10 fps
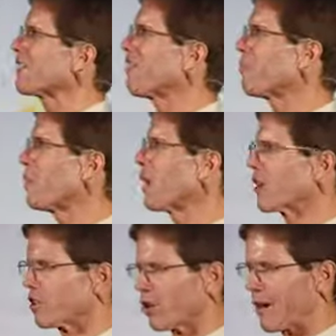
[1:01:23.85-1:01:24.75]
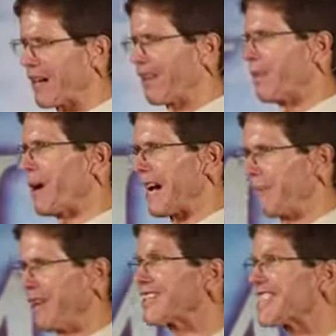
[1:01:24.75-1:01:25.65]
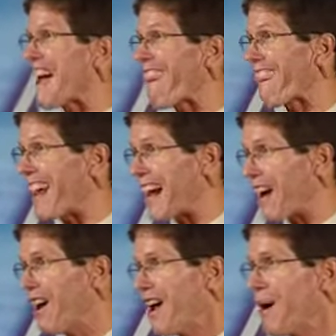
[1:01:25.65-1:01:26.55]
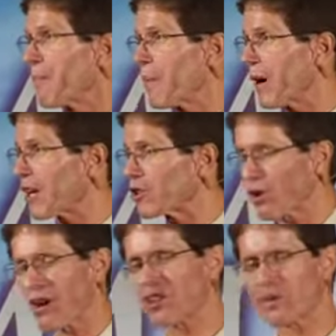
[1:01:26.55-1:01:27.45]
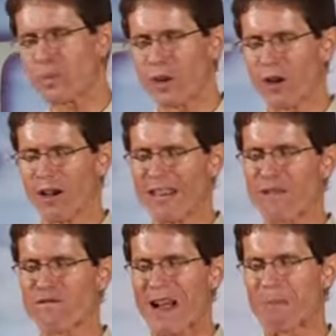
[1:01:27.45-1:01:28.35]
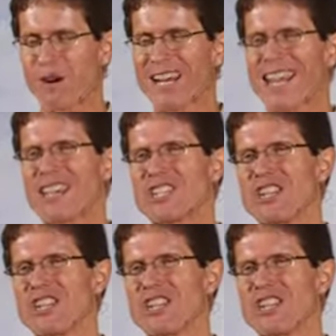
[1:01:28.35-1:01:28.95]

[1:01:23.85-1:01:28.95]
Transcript: of purgatory in the Bible, it's not there. Purgatory is purely a fabrication